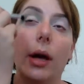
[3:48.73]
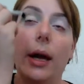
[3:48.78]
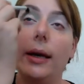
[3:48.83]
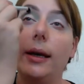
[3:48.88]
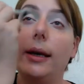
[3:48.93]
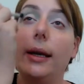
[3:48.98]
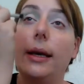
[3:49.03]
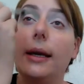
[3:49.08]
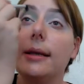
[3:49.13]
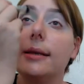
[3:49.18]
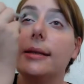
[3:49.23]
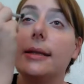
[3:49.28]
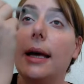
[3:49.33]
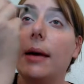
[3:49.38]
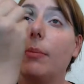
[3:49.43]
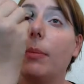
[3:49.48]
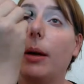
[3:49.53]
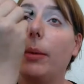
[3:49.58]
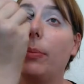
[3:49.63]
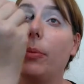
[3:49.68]
I didn't
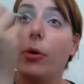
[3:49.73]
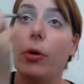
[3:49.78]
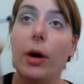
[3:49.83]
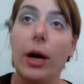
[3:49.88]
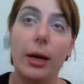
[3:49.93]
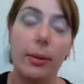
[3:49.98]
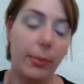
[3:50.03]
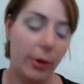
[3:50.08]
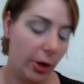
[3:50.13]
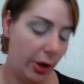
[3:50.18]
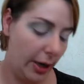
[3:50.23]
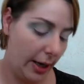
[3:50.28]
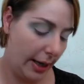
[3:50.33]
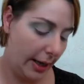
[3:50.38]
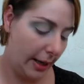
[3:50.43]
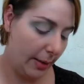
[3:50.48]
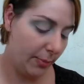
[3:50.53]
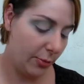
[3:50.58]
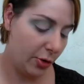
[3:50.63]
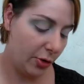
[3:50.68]
set my primer. I
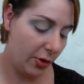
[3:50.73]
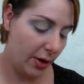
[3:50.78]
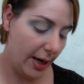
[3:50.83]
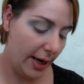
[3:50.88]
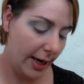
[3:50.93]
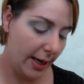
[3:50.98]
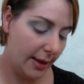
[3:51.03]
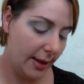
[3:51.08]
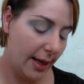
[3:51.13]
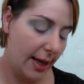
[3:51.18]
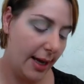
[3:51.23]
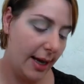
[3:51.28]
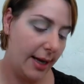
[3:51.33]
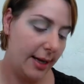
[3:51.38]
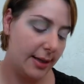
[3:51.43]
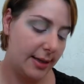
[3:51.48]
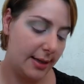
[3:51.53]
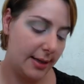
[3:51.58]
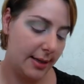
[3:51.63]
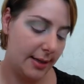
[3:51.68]
am trying
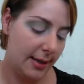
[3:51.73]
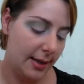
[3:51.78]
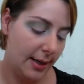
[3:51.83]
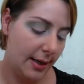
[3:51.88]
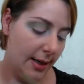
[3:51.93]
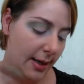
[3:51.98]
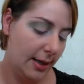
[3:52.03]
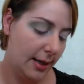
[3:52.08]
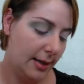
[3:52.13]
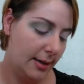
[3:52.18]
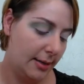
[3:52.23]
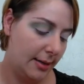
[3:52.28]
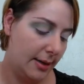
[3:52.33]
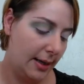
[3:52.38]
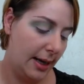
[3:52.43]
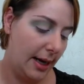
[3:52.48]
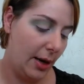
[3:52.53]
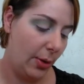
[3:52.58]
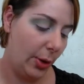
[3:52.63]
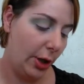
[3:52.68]
that to
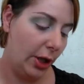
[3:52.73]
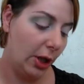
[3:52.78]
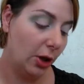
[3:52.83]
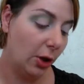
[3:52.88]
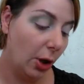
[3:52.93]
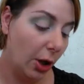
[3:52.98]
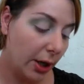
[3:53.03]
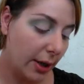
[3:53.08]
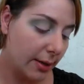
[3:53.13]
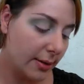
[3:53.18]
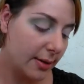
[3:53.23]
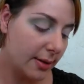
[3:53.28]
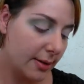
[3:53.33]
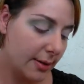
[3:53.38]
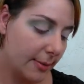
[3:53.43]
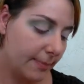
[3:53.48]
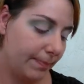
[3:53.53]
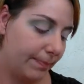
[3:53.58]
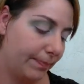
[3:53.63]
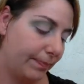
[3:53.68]
see how it
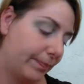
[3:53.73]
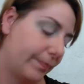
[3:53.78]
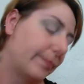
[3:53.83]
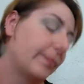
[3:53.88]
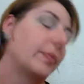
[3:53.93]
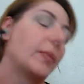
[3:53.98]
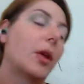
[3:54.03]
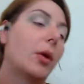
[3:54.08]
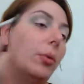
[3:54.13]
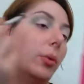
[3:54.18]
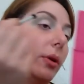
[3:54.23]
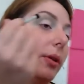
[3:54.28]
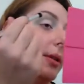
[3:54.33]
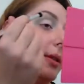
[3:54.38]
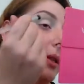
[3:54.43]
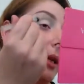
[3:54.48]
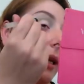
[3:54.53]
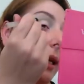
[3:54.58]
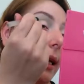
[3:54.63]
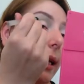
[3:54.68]
looks. We'll
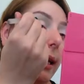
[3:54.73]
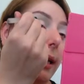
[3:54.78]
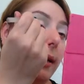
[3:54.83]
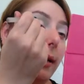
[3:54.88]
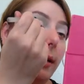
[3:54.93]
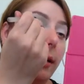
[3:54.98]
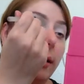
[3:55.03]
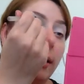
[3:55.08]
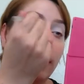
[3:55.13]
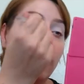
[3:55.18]
see.